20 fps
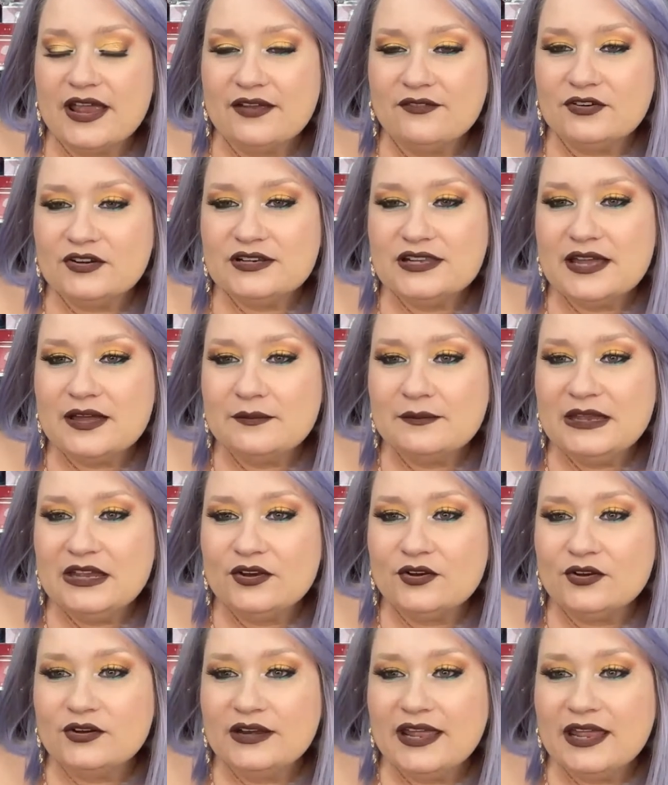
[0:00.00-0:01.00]
ever tell me
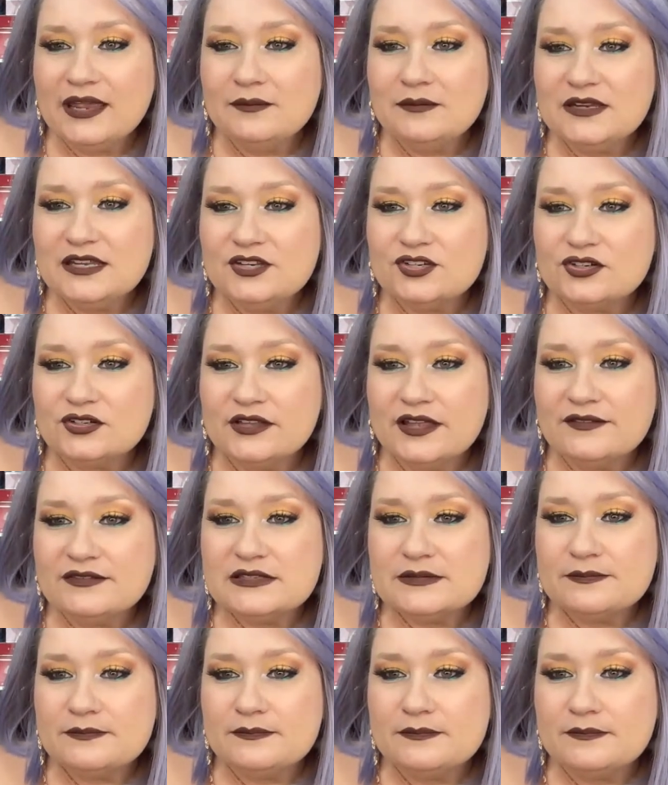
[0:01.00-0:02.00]
her name? Teacher loves